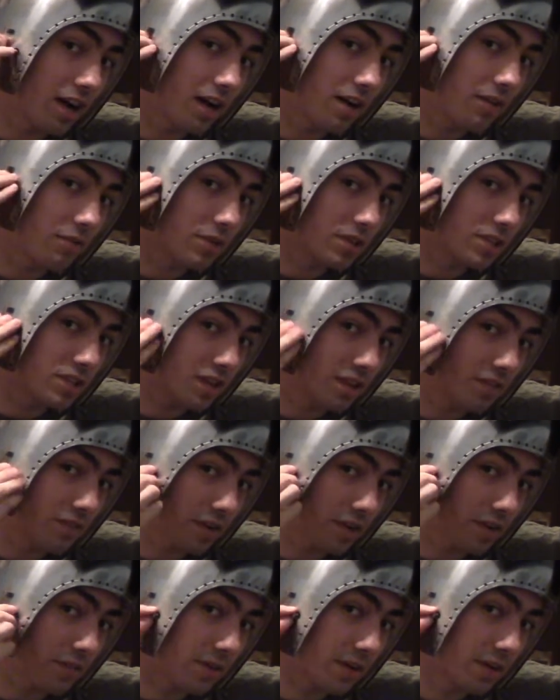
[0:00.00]
which, if
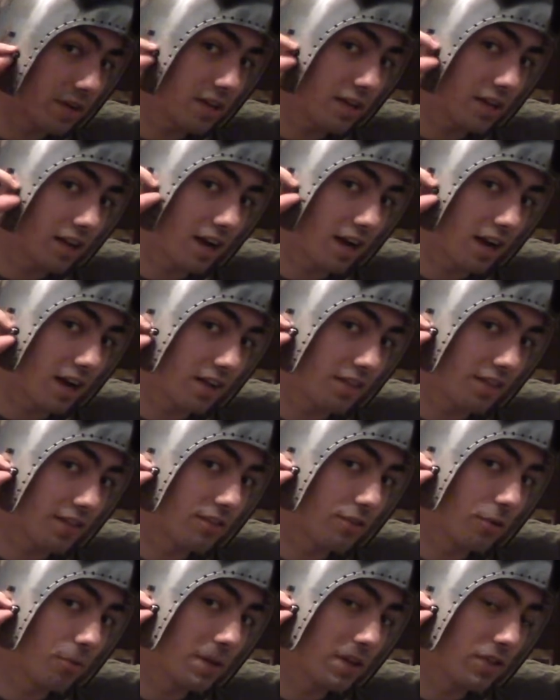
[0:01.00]
I can find it, this
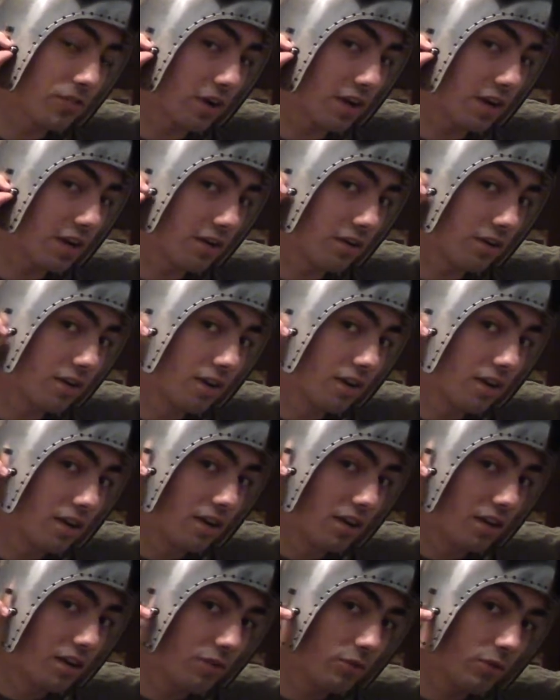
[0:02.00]
little piece right here,
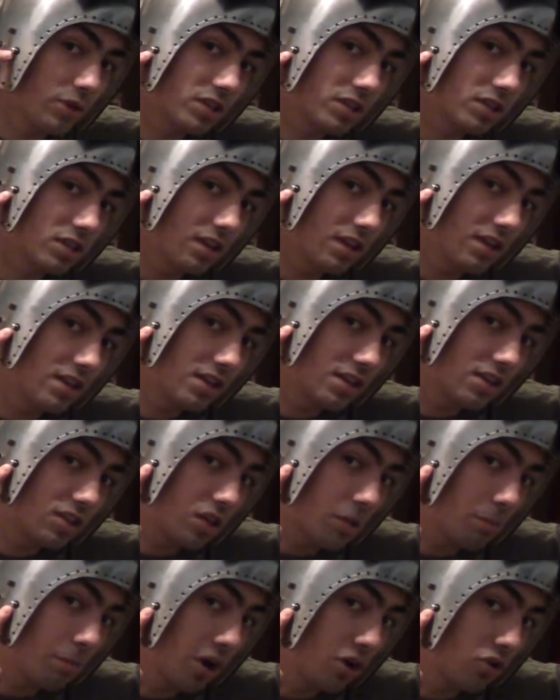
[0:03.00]
which is
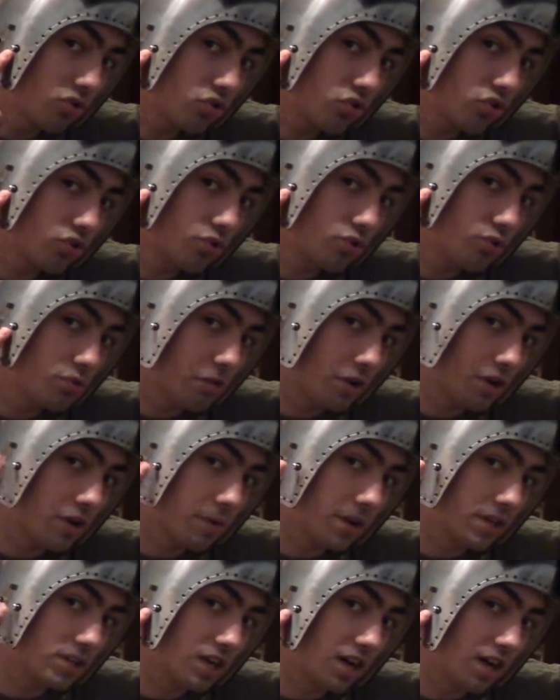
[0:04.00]
supposed to pretty
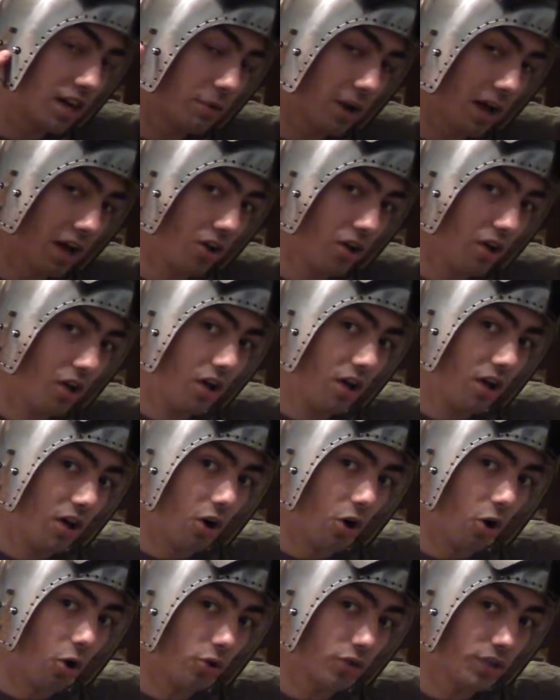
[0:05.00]
much, well,
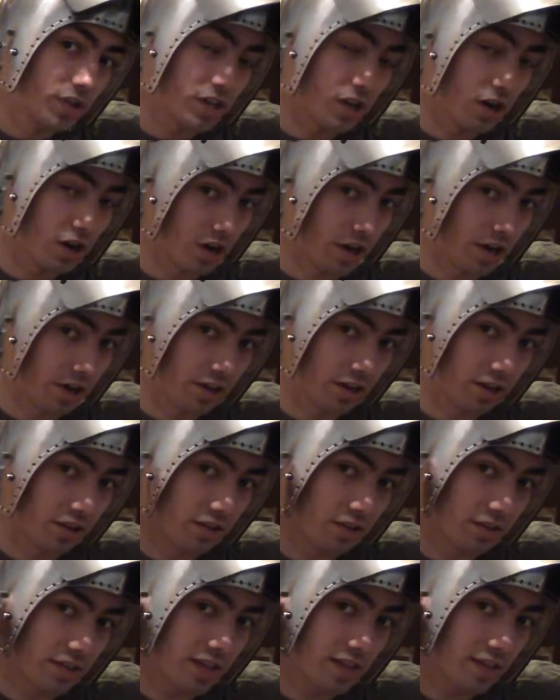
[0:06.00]
hold it on.
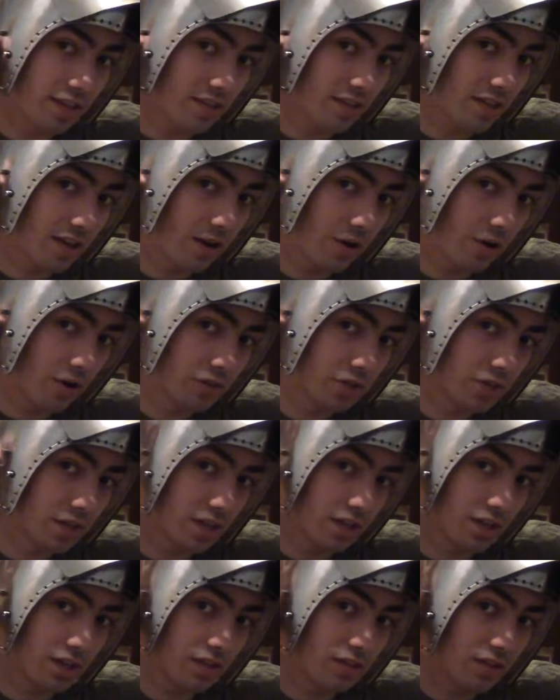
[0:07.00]
This, however,
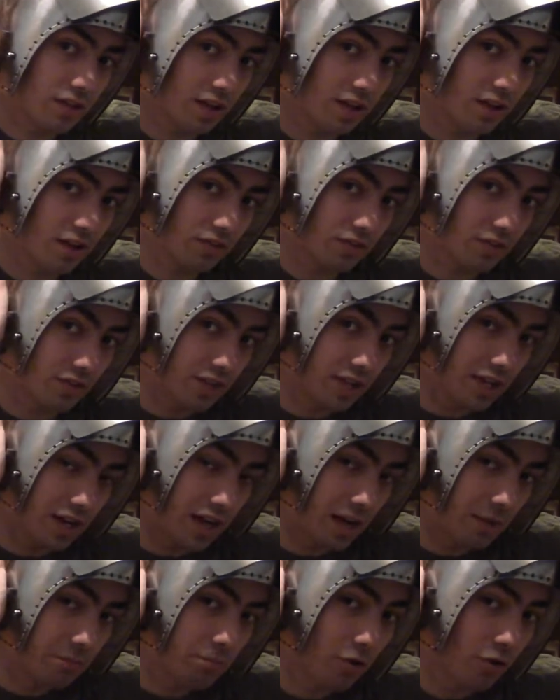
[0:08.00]
is something
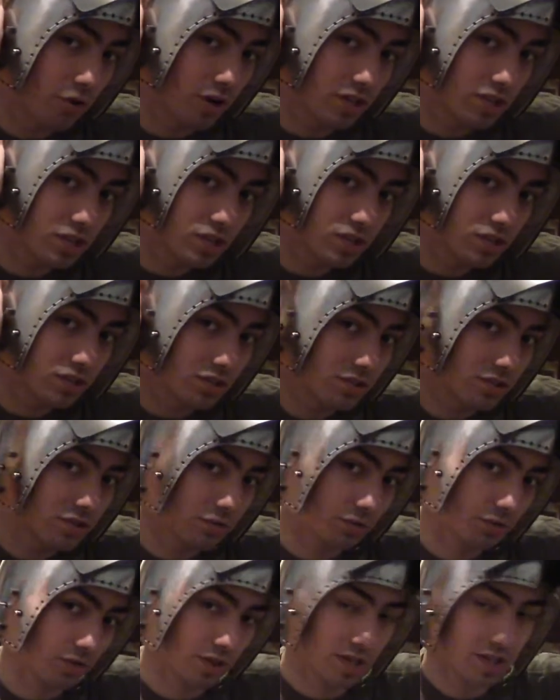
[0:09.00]
I push to
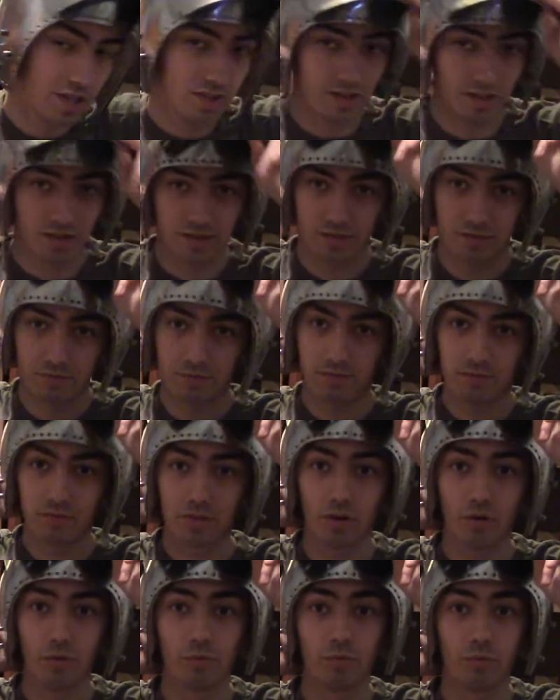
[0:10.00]
release it.
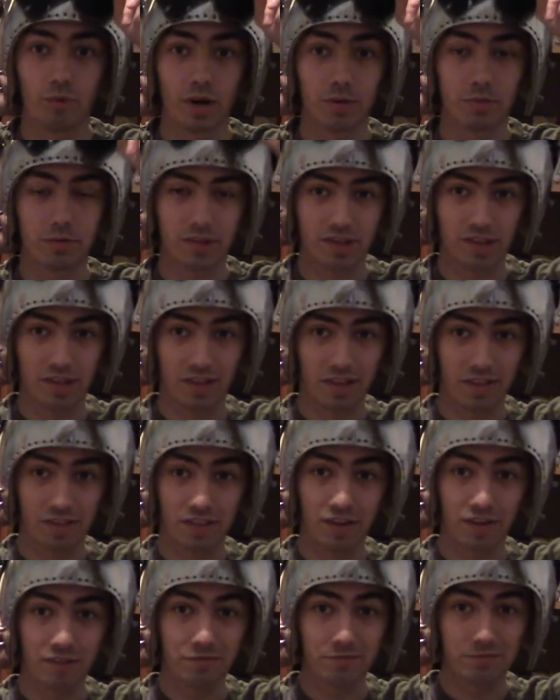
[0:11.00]
So, why don't we see this,
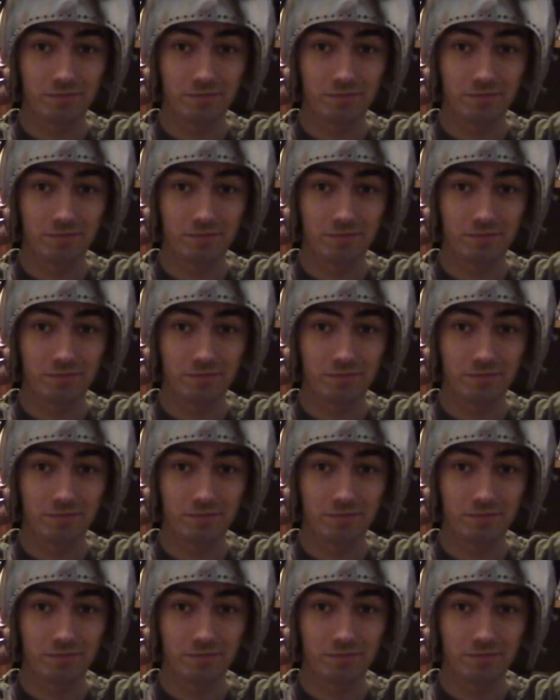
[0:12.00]
huh?